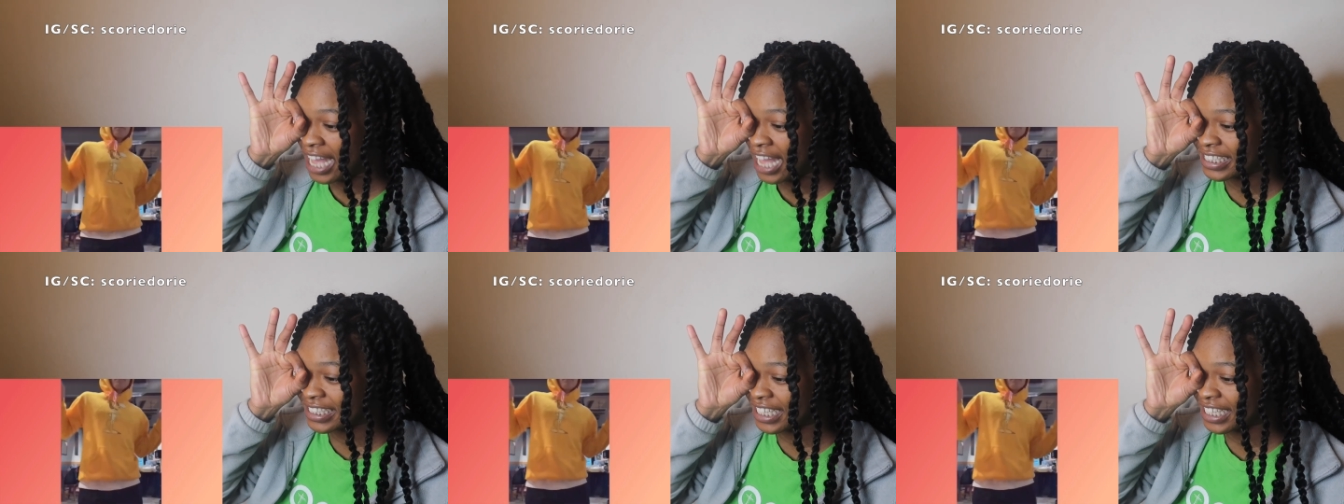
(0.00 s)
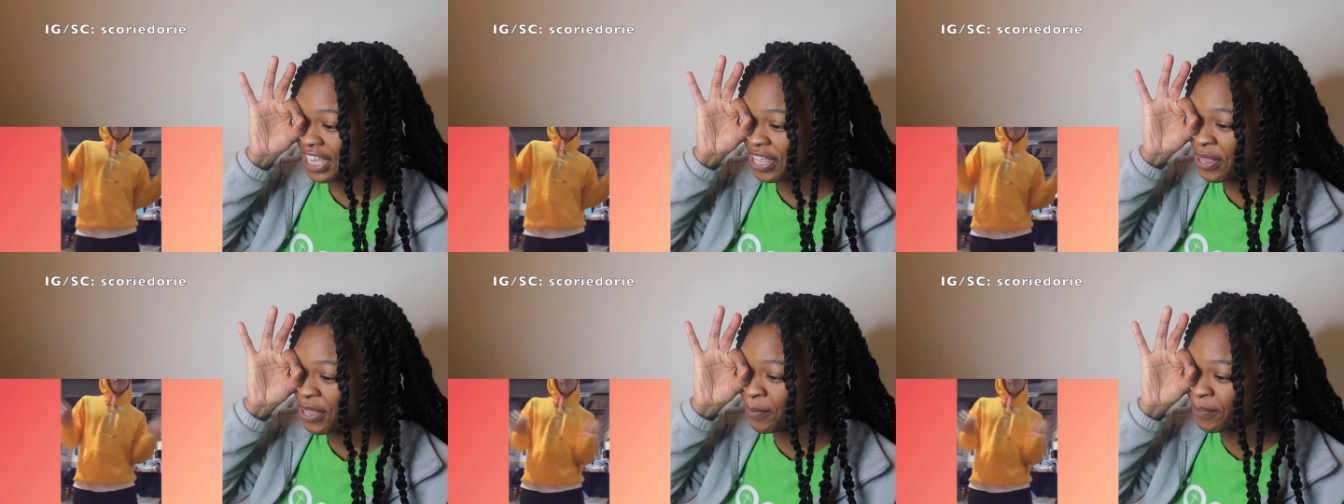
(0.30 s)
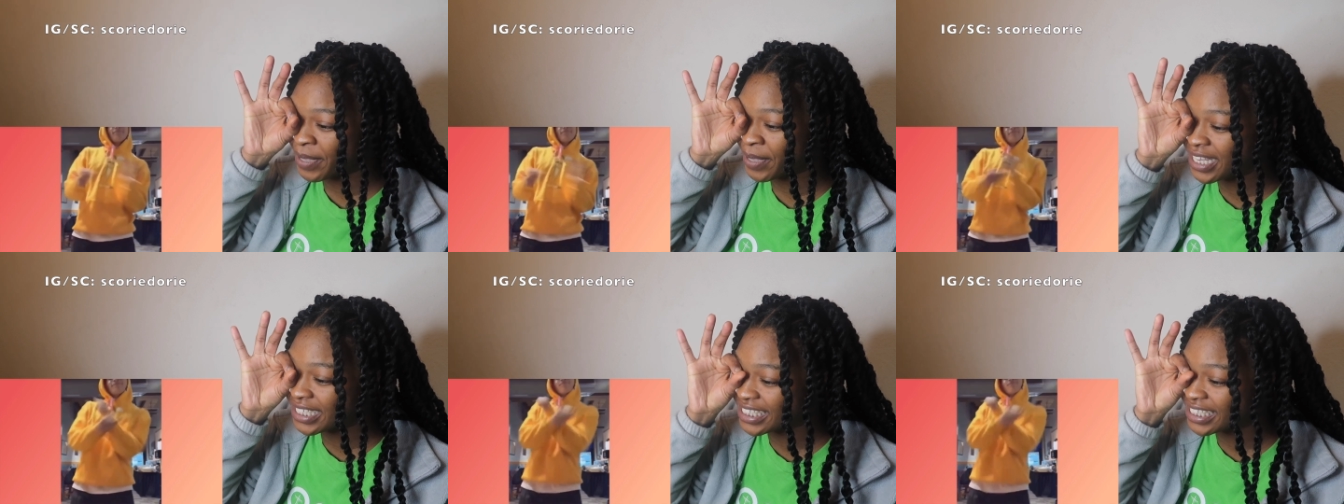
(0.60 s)
I see the
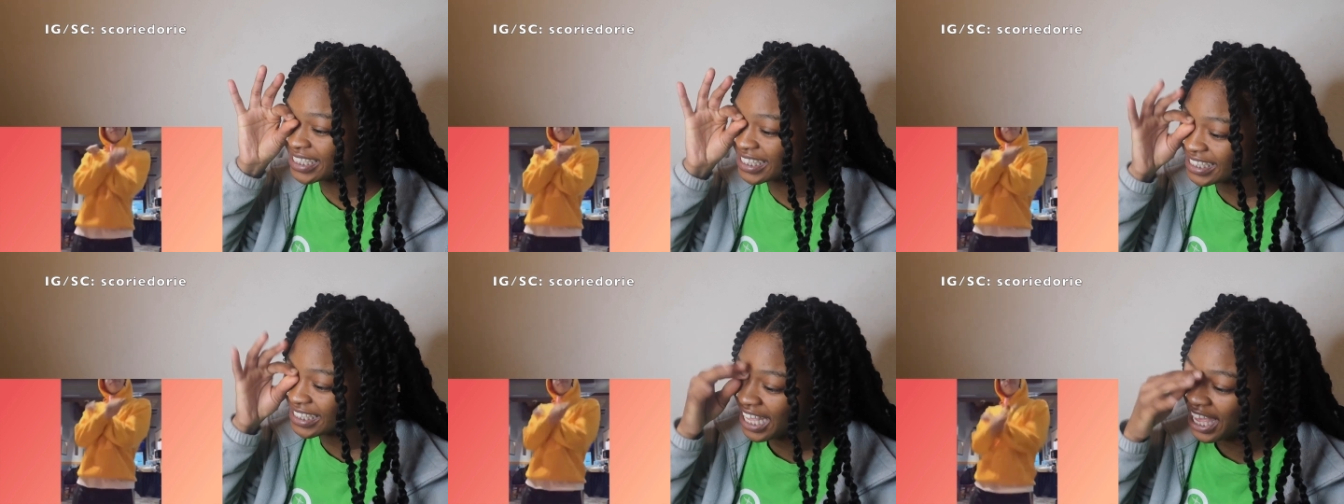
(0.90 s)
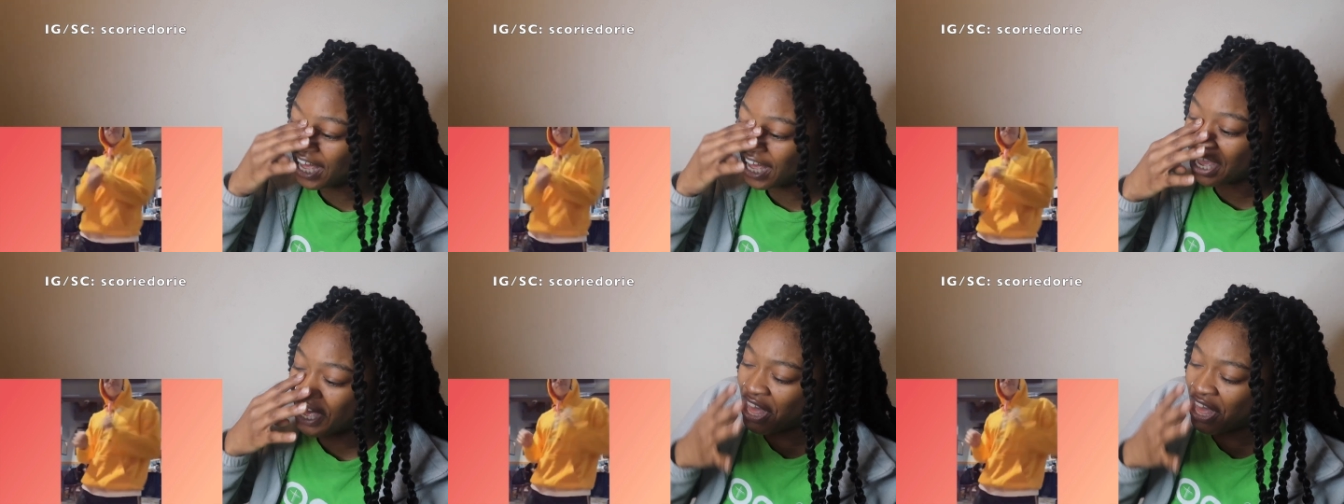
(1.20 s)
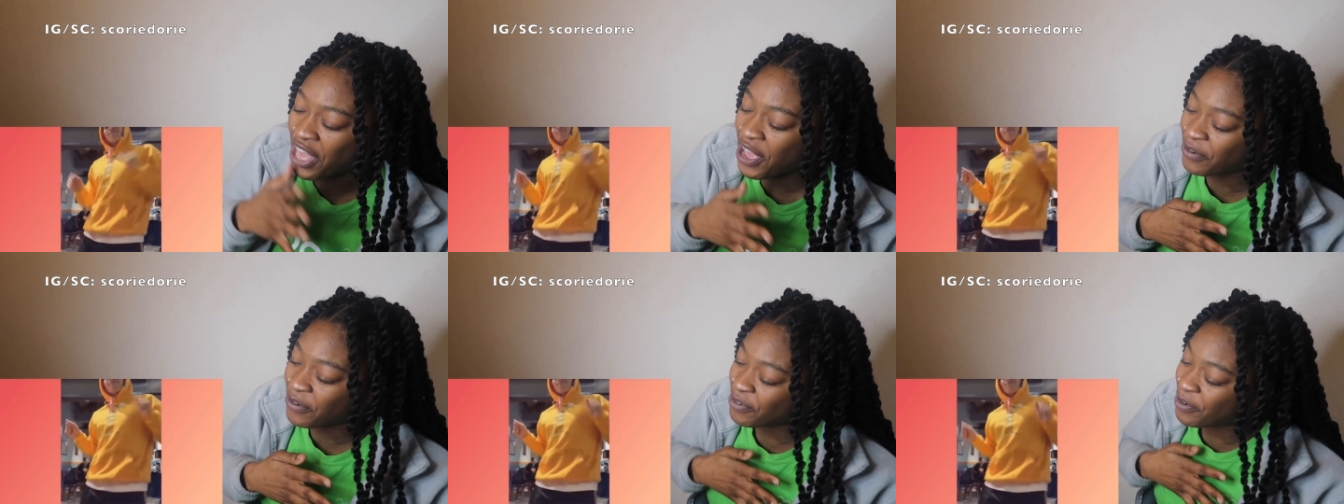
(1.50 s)
pictures
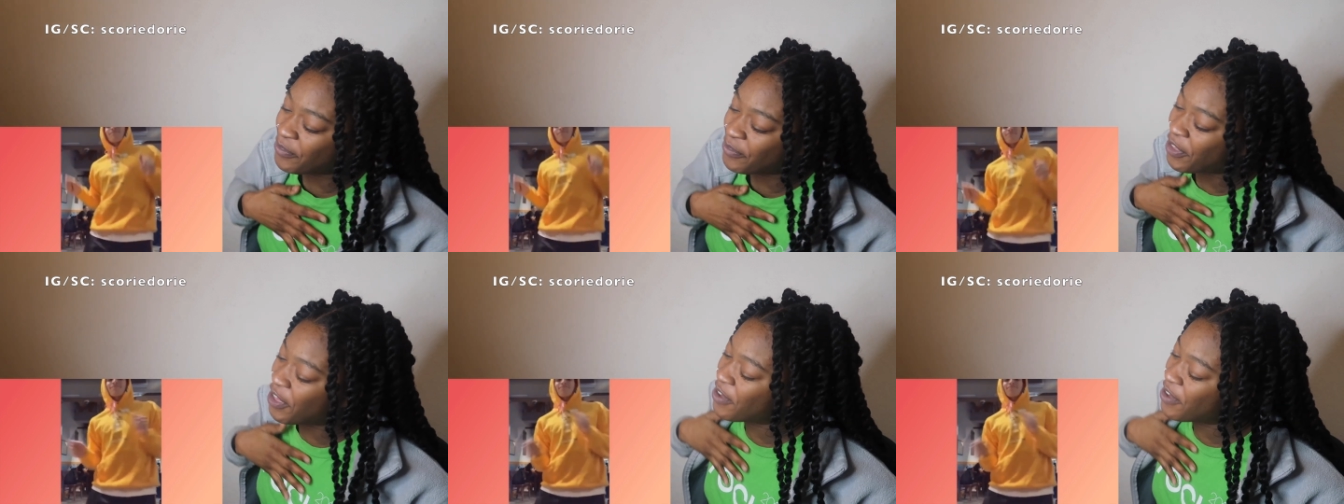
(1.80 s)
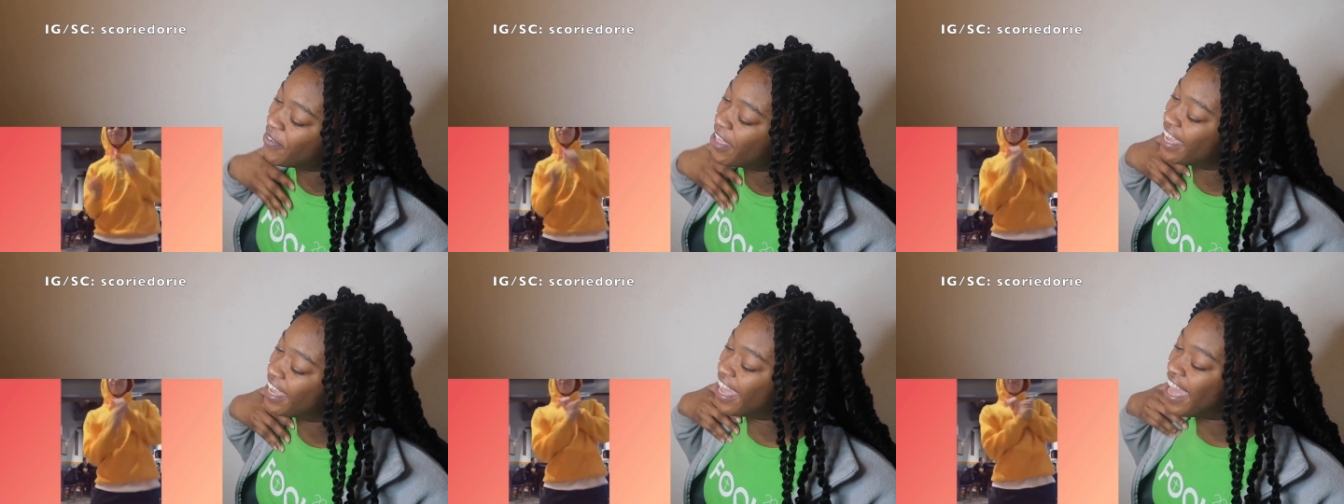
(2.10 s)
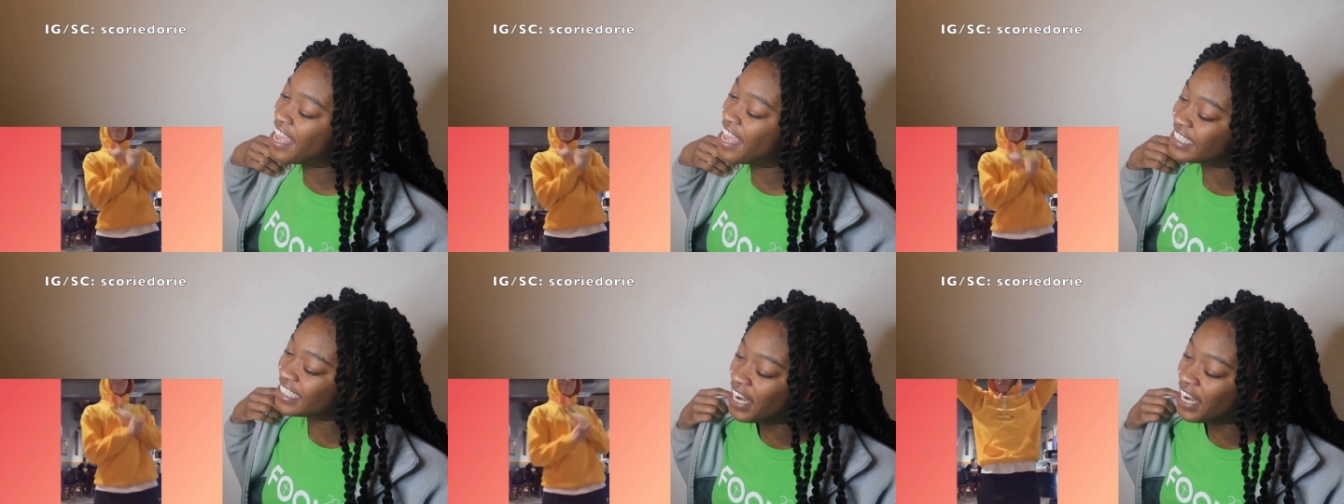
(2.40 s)
from your
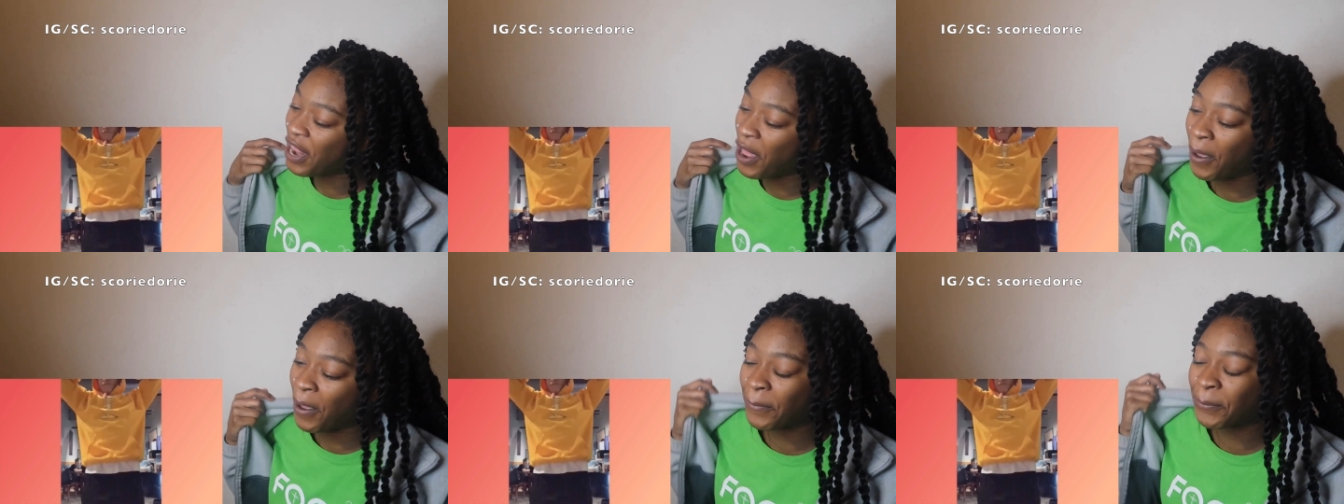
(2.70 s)
vacation.